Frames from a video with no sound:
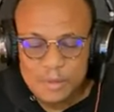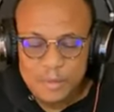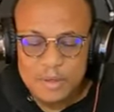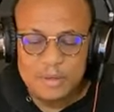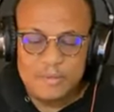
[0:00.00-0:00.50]

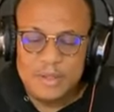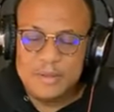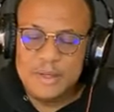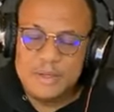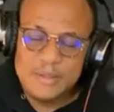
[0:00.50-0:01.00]
And one of
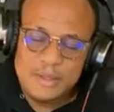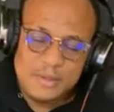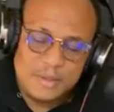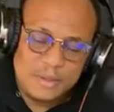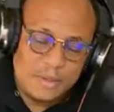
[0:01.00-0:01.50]
the things
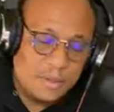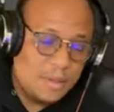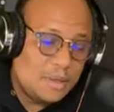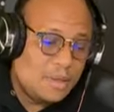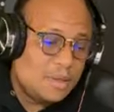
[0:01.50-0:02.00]
that
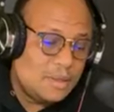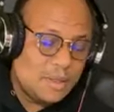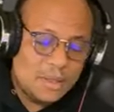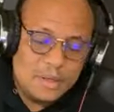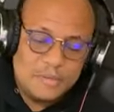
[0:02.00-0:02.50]

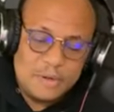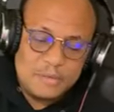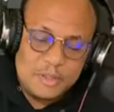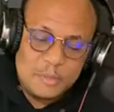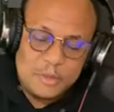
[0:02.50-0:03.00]
the
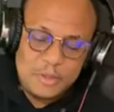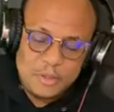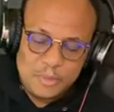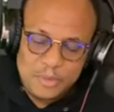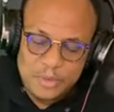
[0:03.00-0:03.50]
gift of
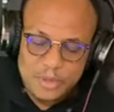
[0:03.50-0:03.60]
inspiration